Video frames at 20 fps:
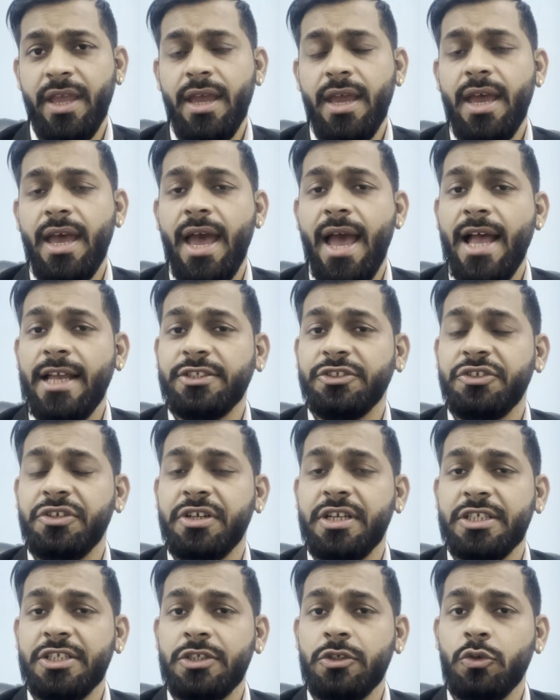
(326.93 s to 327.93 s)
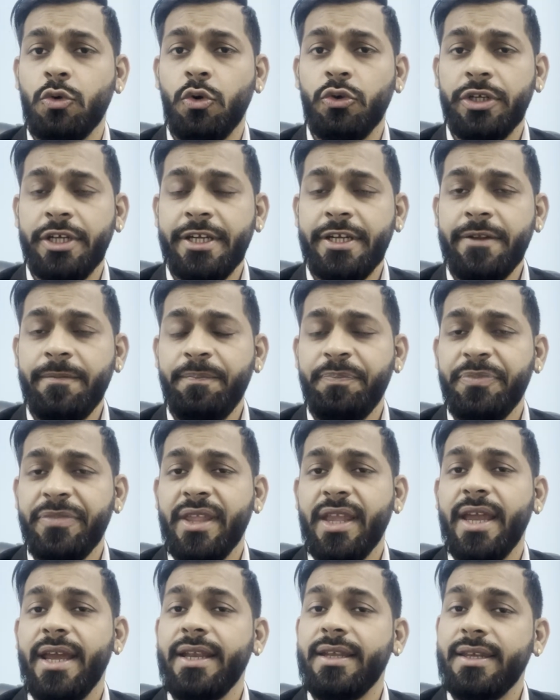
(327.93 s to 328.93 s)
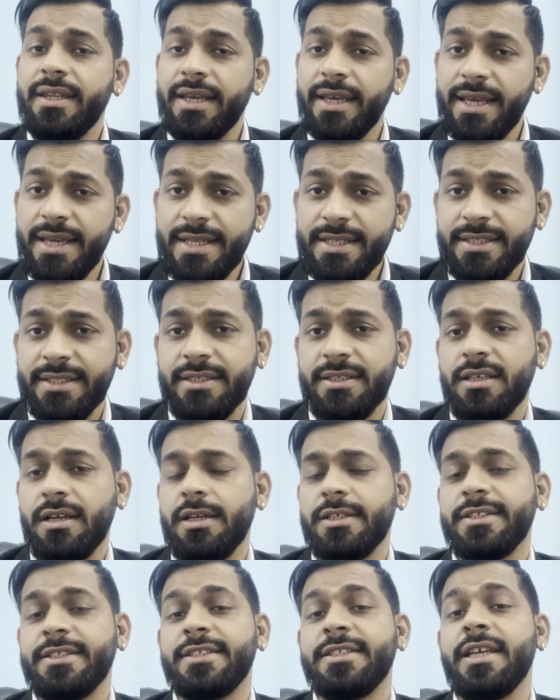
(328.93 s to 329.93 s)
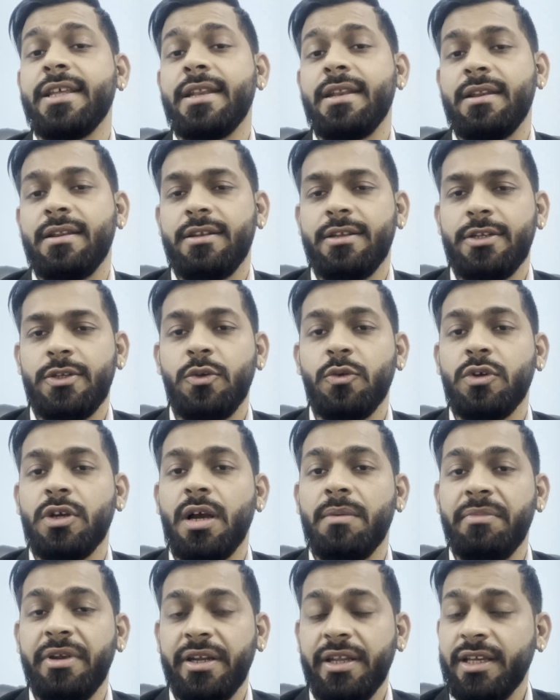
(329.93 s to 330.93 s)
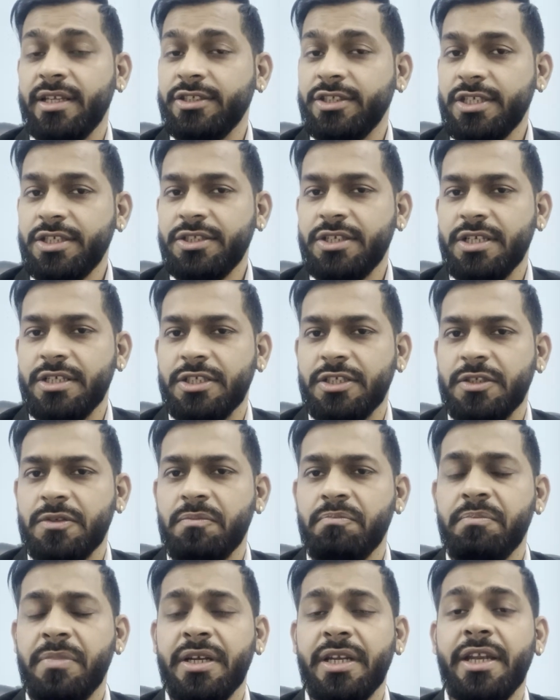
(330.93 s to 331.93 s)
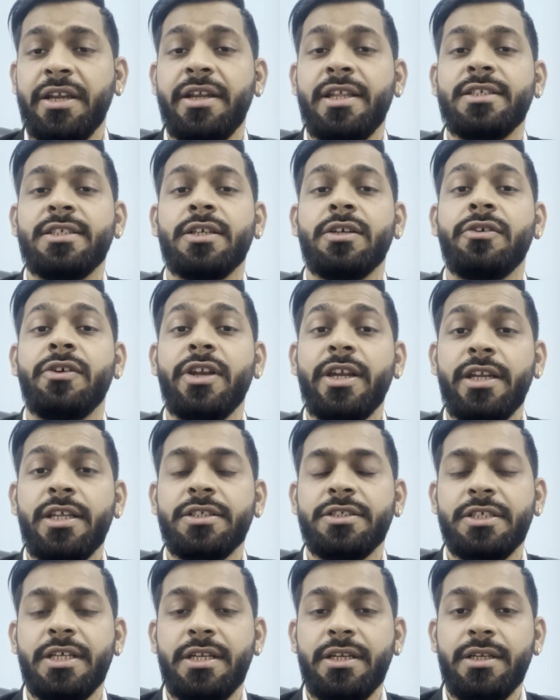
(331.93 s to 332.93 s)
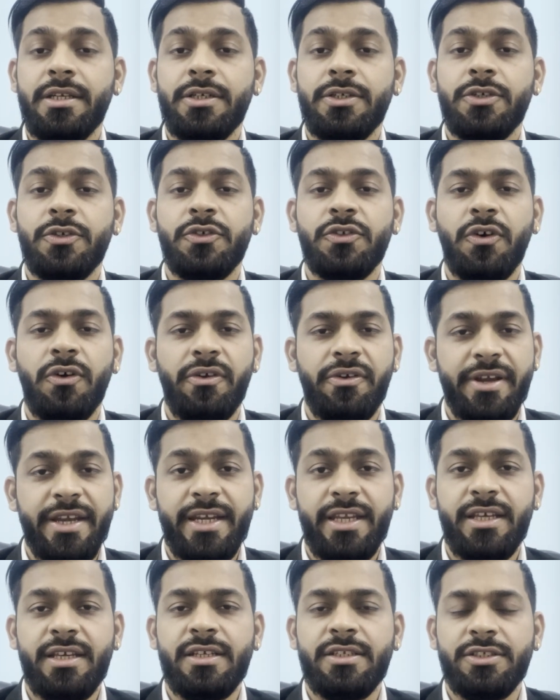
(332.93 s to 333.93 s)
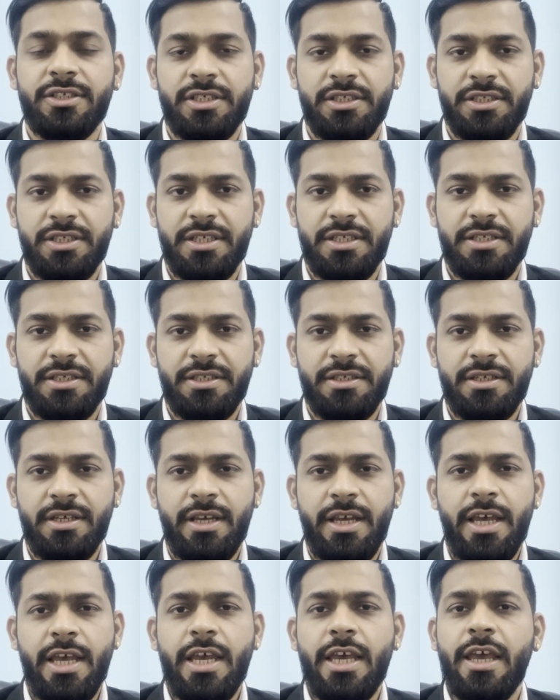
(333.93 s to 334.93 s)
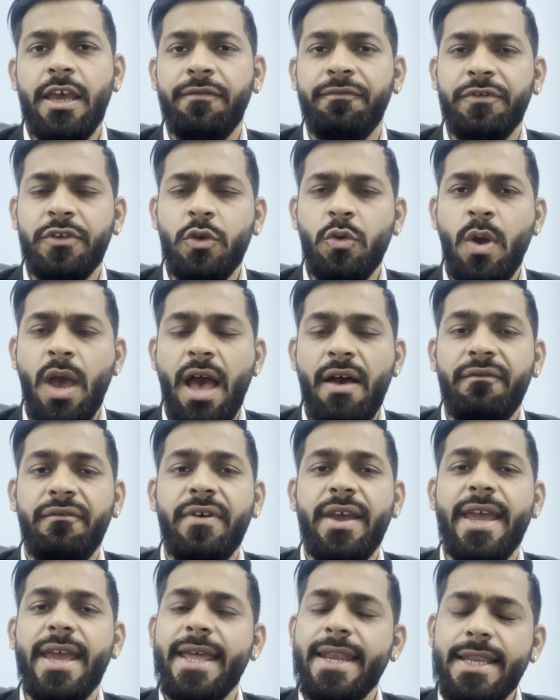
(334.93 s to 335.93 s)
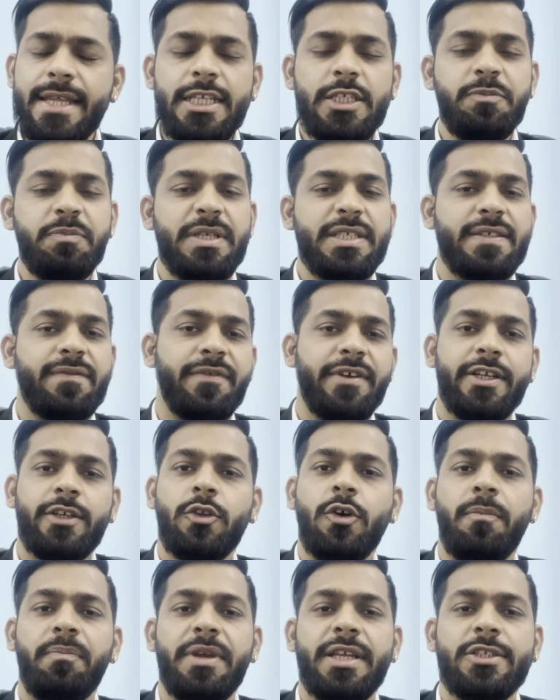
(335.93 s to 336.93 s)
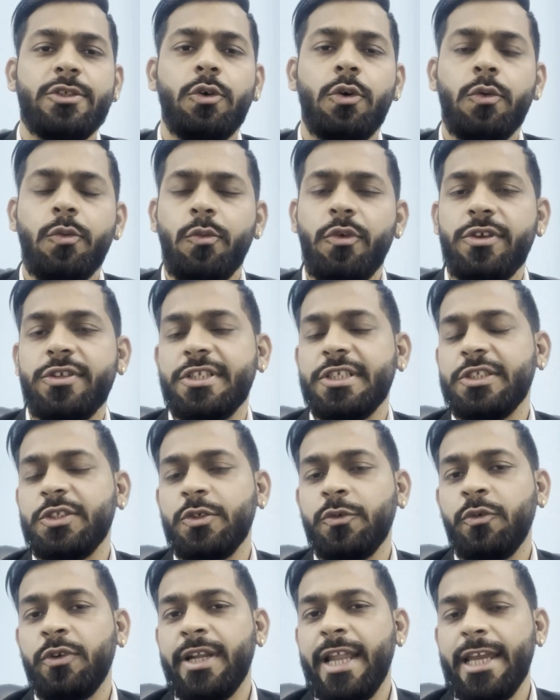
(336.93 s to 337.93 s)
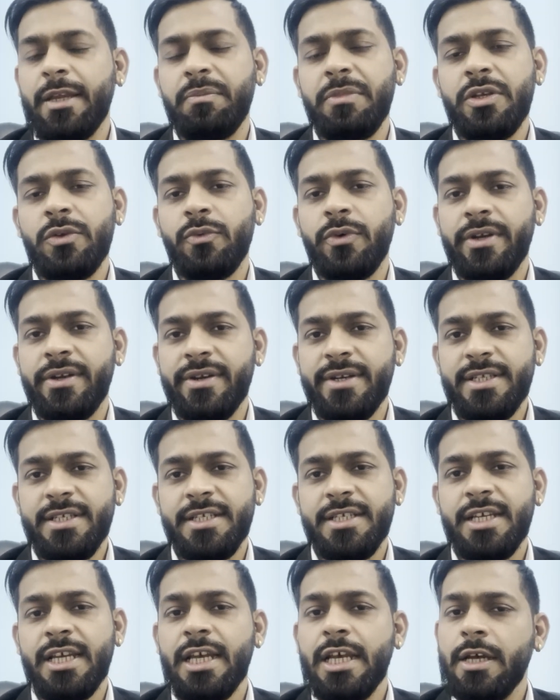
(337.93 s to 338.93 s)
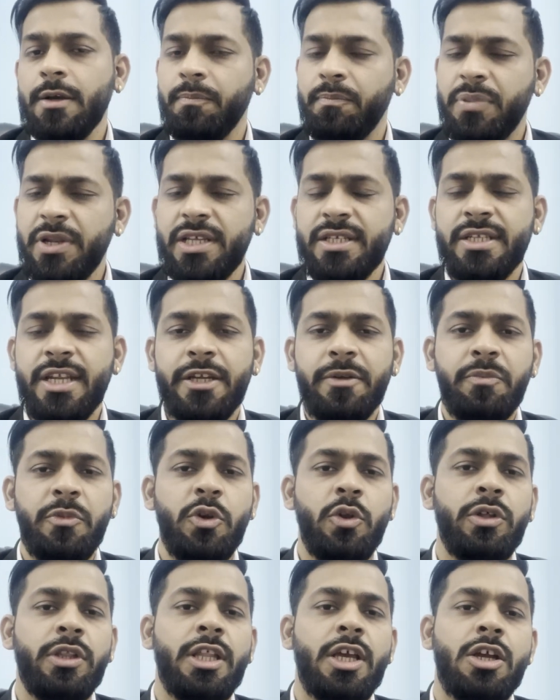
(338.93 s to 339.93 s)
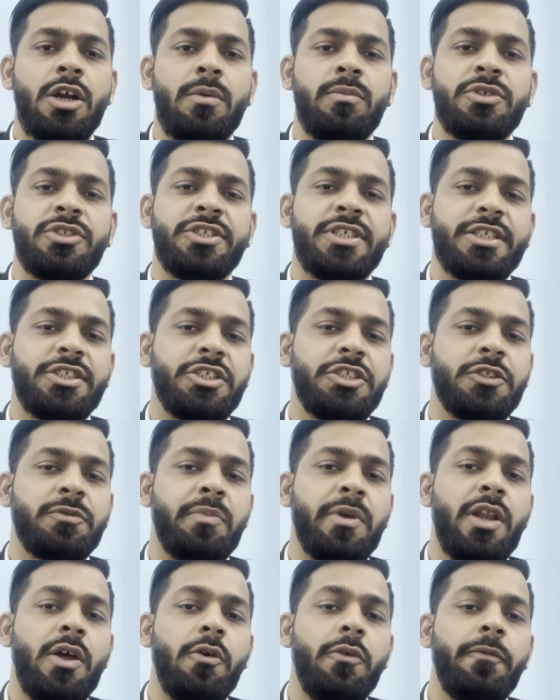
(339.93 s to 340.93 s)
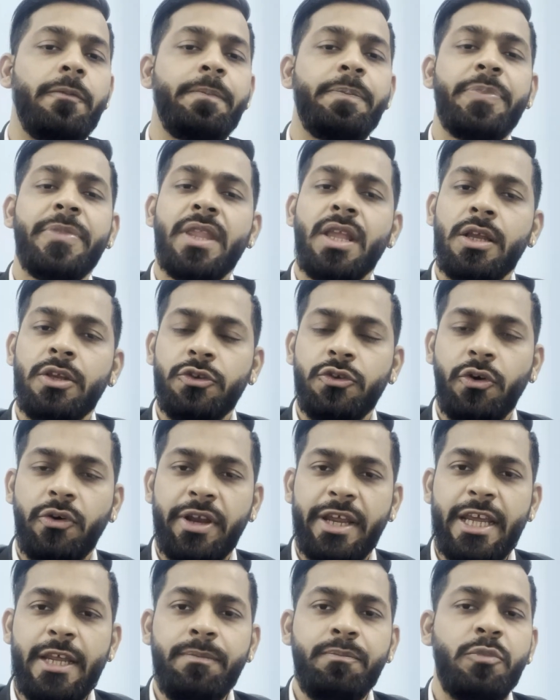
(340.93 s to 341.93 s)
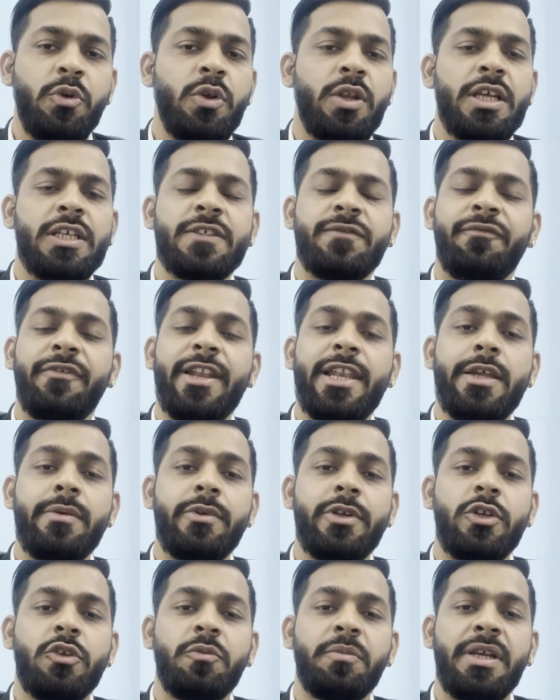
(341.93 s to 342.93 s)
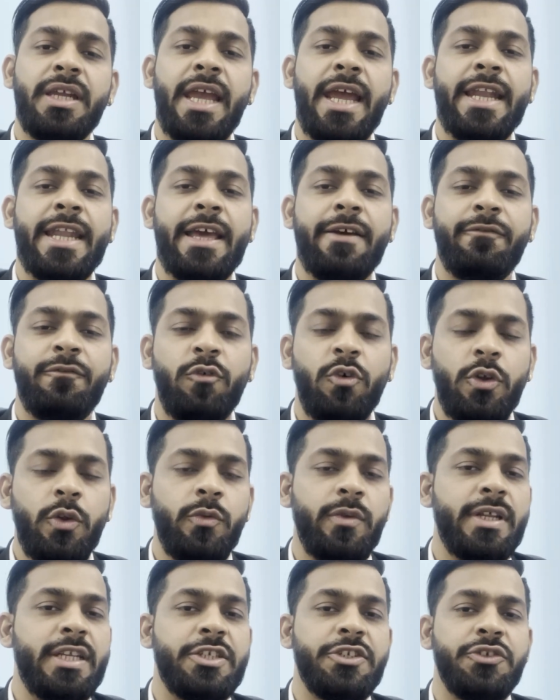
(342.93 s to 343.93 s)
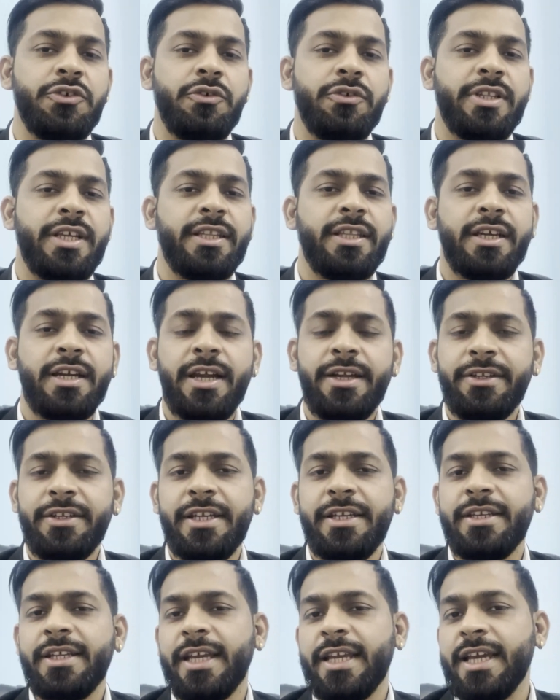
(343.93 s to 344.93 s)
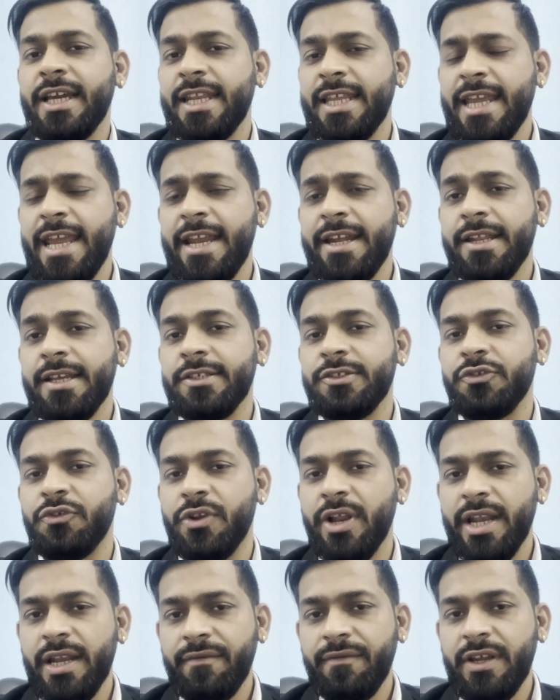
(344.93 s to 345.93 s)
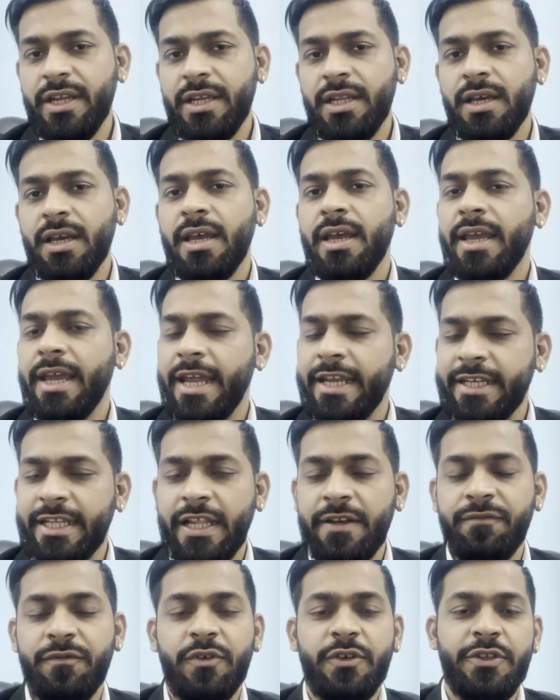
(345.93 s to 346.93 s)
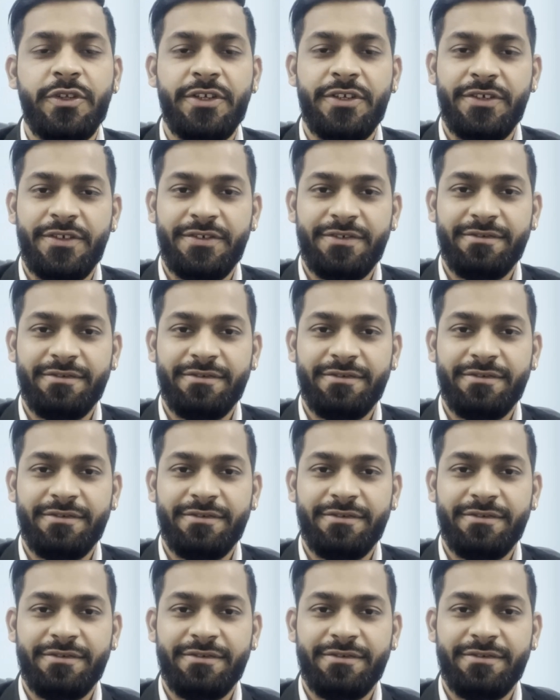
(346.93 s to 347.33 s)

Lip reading: As Shri Krishna quoted, "It is a sin to commit injustice, but it is a greater sin to tolerate injustice." If you have any specific topics or questions you would like me to address, please let me know in the comment sections below. Your input is valuable to me, and I want to ensure that the content I create is relevant and helpful to you.